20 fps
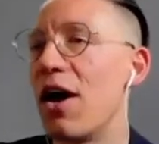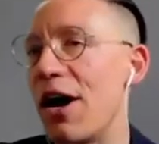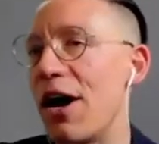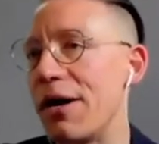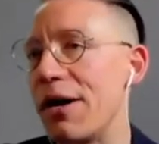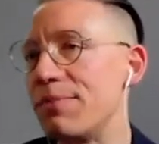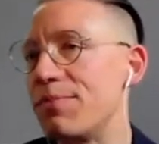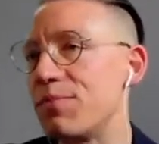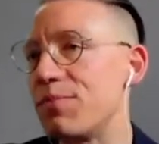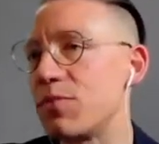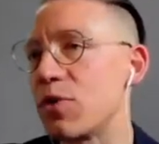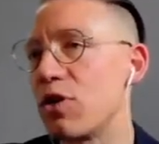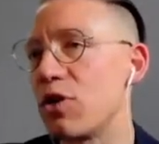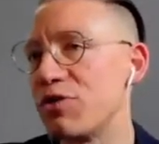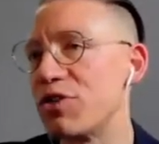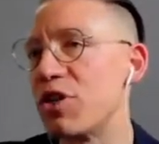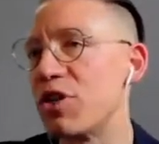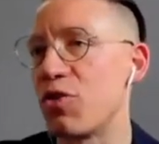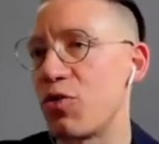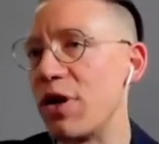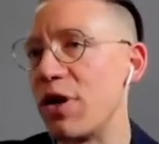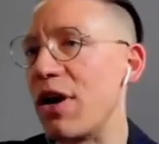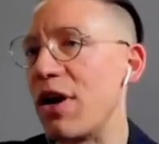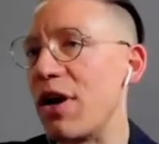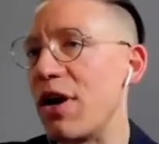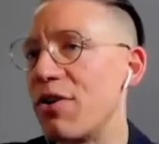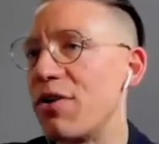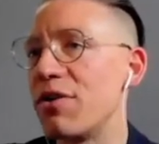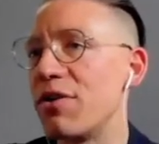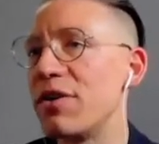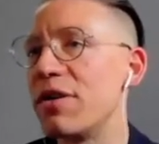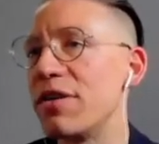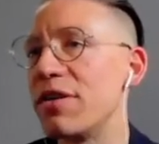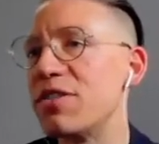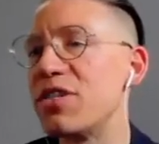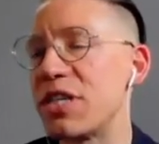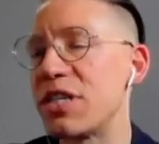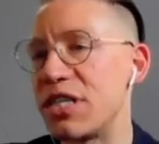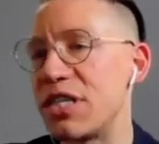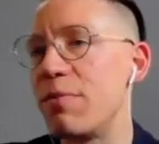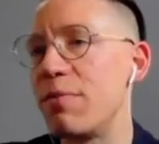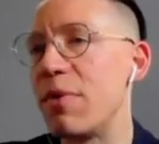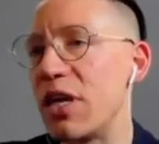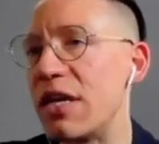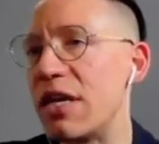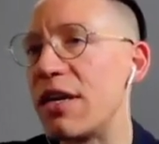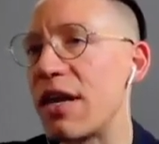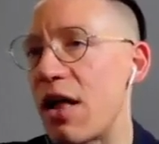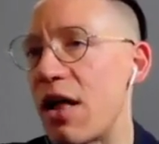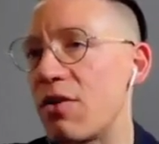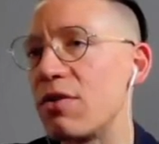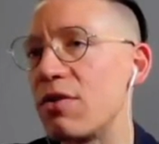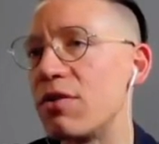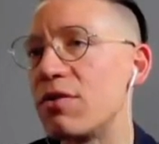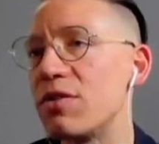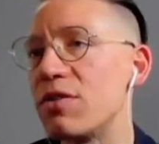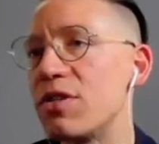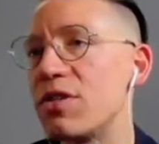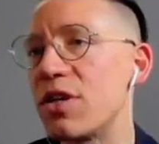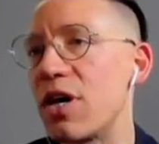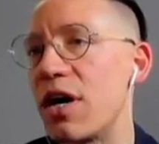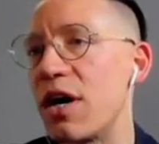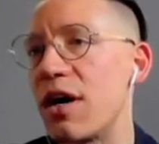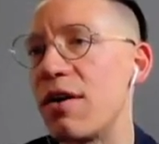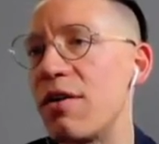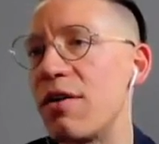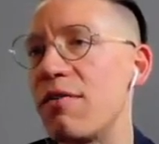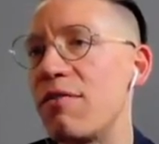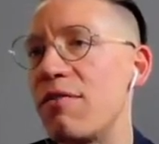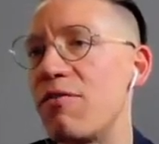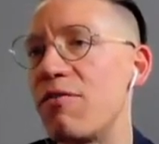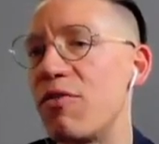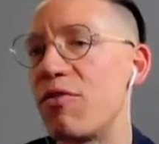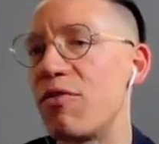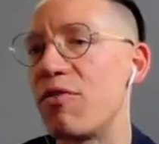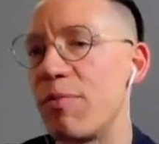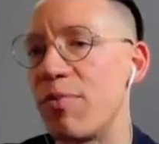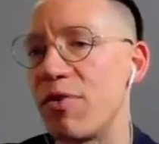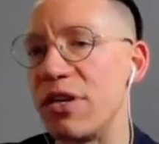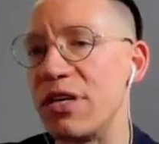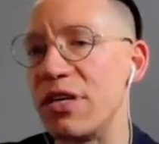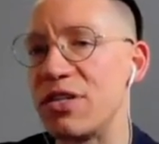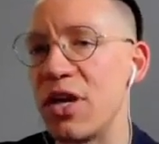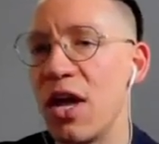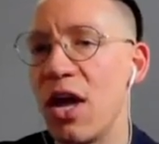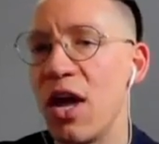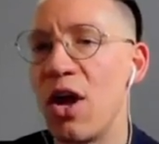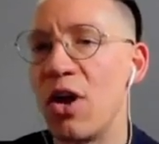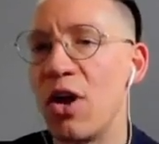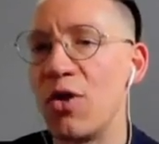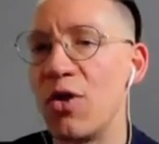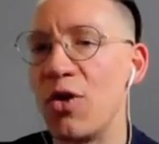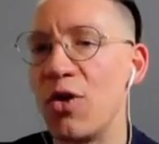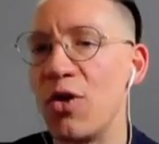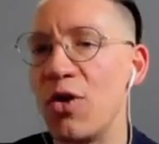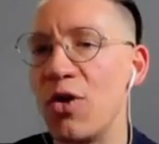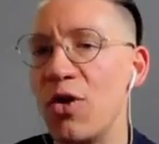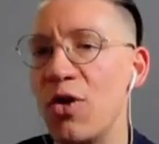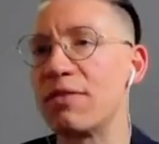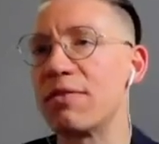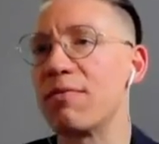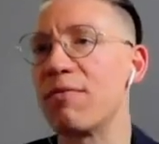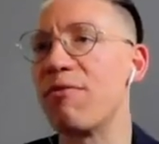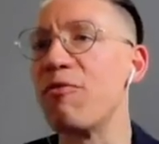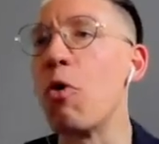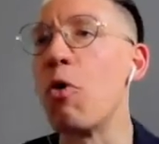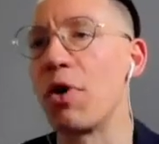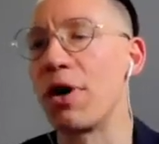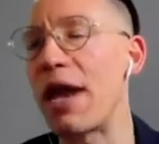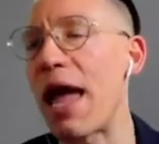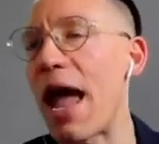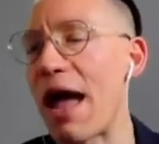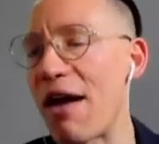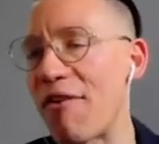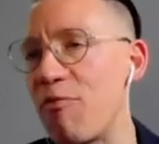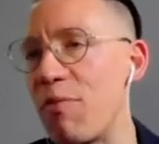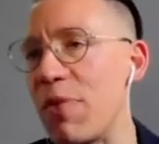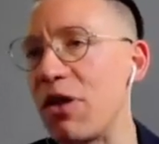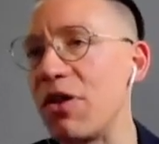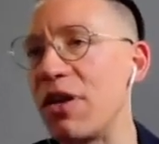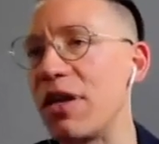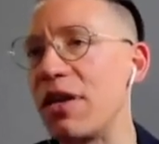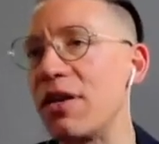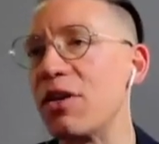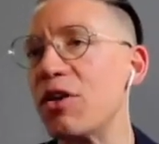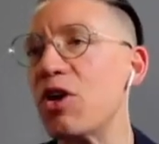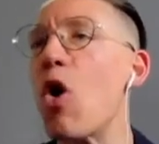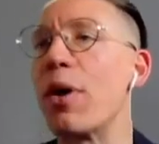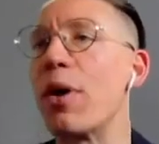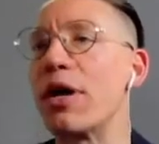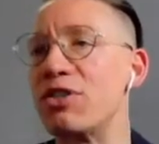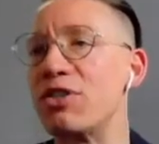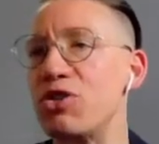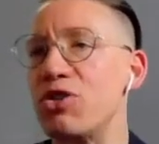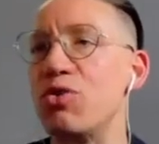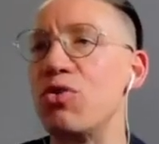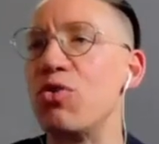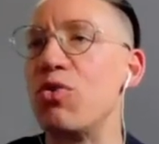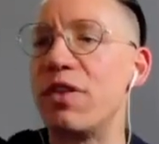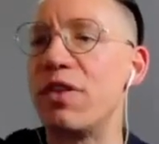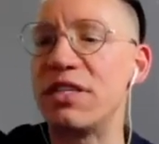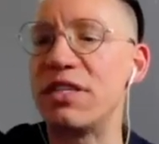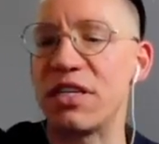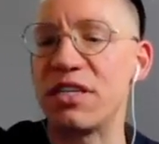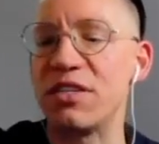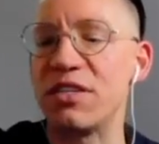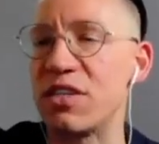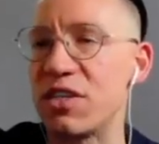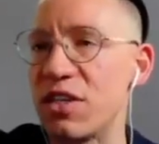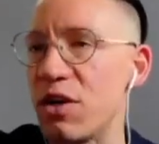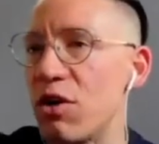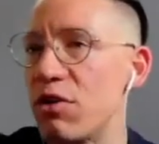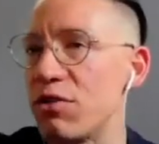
um close to 360 million dollars uh for police you had this four and a half million going to these existing